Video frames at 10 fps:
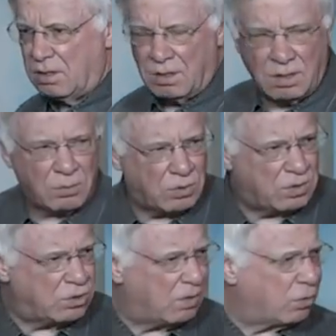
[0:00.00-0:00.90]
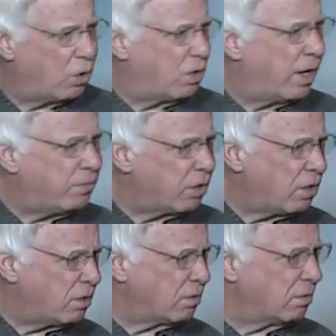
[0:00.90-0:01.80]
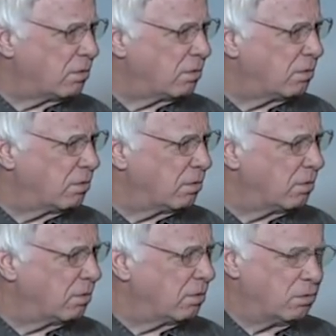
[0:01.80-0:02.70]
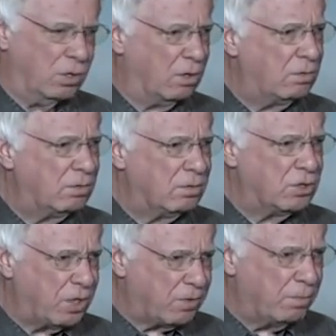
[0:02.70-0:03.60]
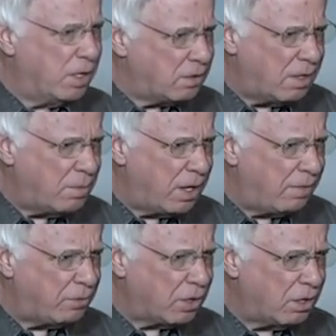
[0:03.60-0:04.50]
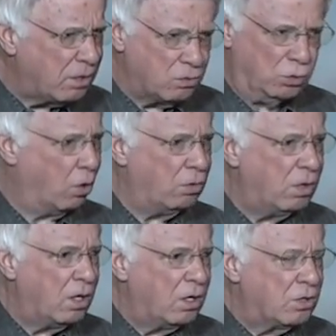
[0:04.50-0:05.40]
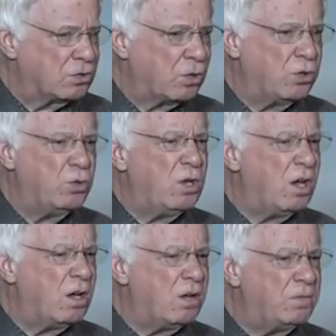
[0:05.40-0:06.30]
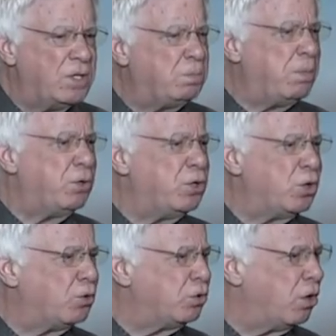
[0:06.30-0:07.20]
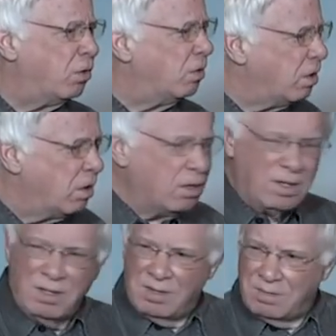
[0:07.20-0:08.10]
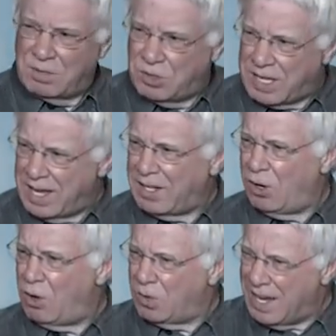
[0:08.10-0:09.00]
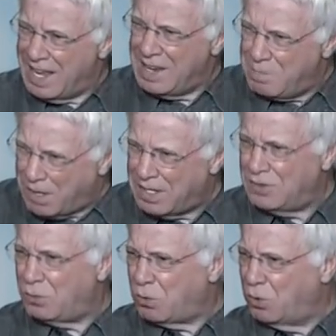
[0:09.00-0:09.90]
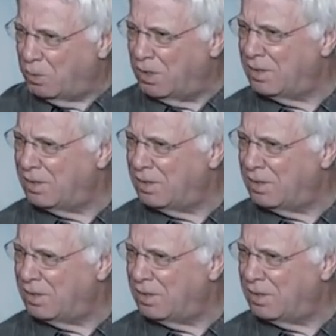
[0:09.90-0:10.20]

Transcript: I'm going, did you ever go to Africa? No. Did you ever meet them in Africa? No. So you love these people you don't know, but you can't get along with anybody in the room.